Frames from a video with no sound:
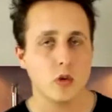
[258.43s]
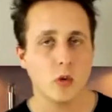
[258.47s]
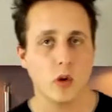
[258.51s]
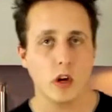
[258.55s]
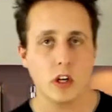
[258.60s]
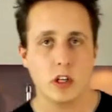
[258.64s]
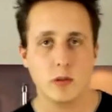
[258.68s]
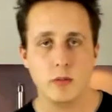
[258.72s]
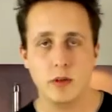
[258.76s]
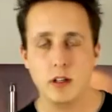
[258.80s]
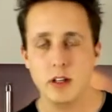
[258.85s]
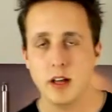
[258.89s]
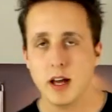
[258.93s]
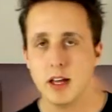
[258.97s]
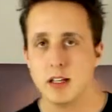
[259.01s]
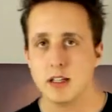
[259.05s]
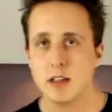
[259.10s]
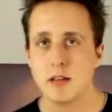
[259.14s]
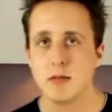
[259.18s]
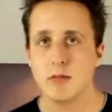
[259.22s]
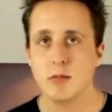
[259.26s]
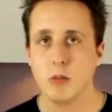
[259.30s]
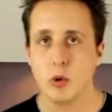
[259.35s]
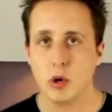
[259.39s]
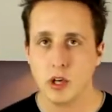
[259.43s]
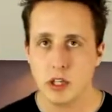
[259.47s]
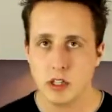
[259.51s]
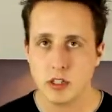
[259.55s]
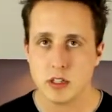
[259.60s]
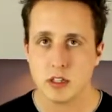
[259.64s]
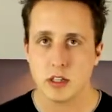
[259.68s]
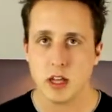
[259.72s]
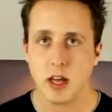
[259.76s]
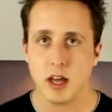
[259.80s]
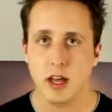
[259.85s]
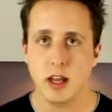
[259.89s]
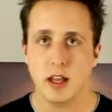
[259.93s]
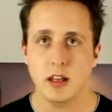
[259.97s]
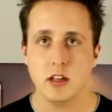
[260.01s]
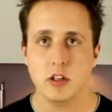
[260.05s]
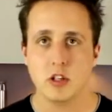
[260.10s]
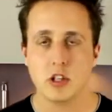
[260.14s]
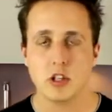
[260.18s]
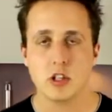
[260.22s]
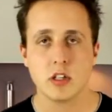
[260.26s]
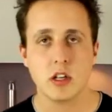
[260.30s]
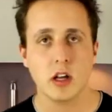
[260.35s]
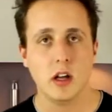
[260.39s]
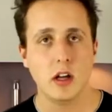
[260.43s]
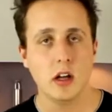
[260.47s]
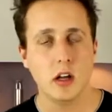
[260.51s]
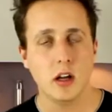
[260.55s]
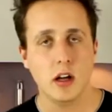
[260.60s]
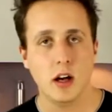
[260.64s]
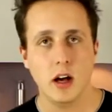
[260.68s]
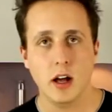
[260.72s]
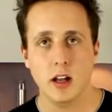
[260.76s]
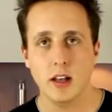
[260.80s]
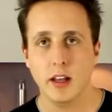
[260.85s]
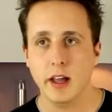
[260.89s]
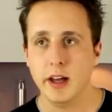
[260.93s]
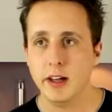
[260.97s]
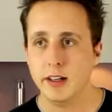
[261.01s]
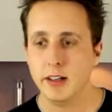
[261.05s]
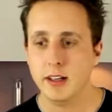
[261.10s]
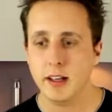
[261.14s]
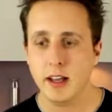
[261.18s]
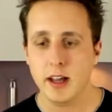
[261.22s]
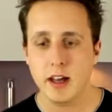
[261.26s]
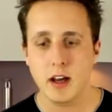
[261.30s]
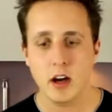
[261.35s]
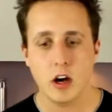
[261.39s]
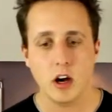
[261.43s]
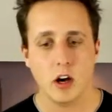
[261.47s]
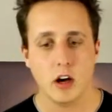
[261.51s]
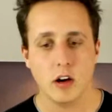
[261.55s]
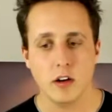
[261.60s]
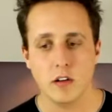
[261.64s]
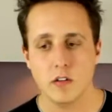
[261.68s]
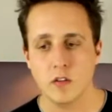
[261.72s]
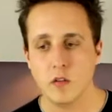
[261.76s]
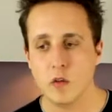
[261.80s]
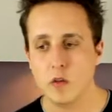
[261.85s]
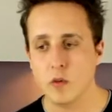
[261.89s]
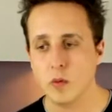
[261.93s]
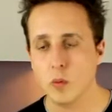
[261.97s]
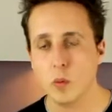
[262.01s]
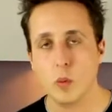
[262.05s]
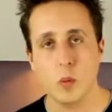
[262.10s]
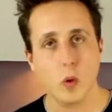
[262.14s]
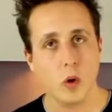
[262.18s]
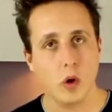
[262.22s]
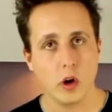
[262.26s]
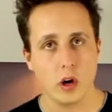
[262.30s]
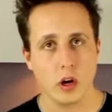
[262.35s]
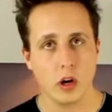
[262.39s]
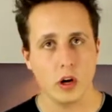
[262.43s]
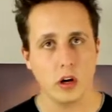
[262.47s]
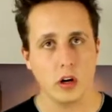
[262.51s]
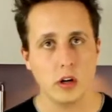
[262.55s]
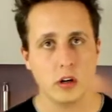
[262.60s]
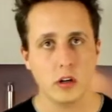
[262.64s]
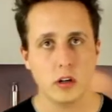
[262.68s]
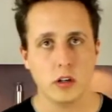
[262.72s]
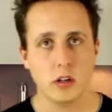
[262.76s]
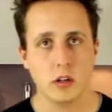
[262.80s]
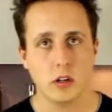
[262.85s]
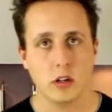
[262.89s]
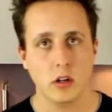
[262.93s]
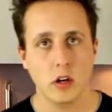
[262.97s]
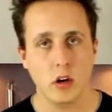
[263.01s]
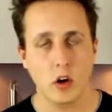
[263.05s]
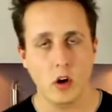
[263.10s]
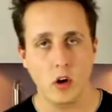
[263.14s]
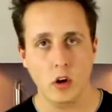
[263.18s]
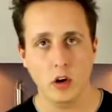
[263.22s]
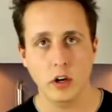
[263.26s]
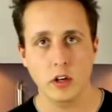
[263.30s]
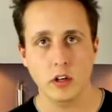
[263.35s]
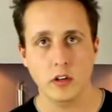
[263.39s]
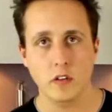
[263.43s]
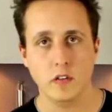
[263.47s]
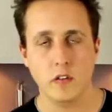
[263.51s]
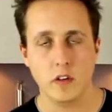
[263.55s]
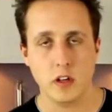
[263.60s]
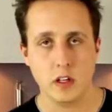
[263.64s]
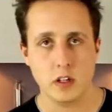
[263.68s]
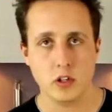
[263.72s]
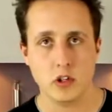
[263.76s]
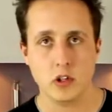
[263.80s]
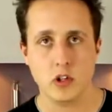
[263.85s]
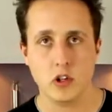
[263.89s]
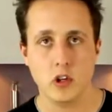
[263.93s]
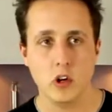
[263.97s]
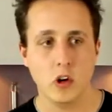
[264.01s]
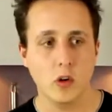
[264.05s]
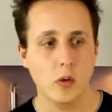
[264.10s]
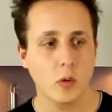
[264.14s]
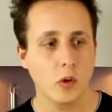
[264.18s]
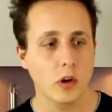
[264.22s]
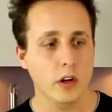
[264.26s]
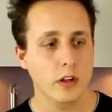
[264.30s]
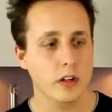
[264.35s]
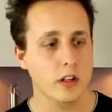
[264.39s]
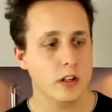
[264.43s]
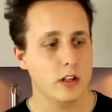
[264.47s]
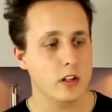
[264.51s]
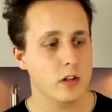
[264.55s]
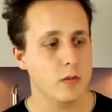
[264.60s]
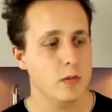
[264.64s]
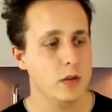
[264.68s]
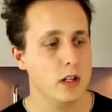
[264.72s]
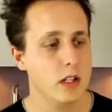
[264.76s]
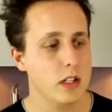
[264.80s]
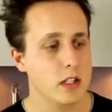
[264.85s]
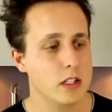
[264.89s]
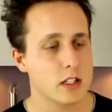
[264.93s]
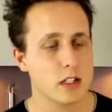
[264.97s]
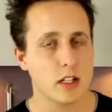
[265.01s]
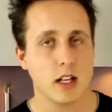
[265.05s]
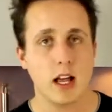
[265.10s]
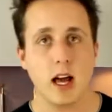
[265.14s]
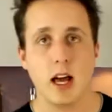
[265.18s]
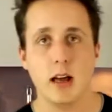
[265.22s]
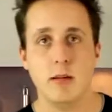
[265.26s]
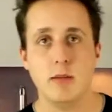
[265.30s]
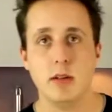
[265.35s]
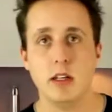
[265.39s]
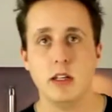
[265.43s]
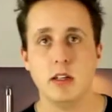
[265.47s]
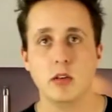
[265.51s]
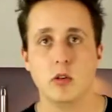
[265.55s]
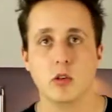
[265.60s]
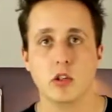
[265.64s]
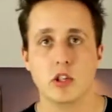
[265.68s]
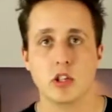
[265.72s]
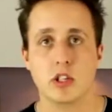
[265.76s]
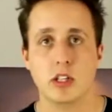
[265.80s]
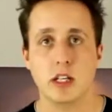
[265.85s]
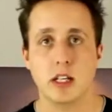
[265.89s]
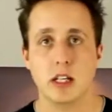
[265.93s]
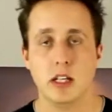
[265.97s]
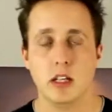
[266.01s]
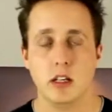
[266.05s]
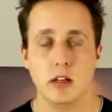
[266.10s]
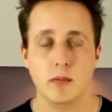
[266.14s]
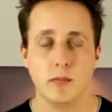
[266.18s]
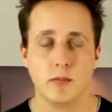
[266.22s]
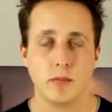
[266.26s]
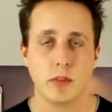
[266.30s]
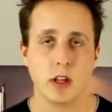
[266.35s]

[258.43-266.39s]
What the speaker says: You want it to be nice and moist and just a light layer of water on the fish. You don't want it to be slimy or sticky.